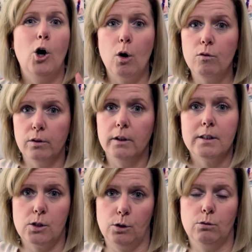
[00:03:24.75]
hopefully
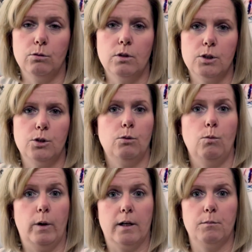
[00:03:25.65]
soon to
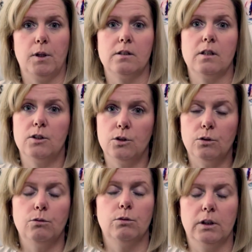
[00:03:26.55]
wear, because I
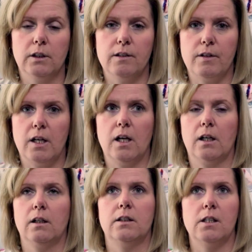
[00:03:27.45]
do really love that neckline.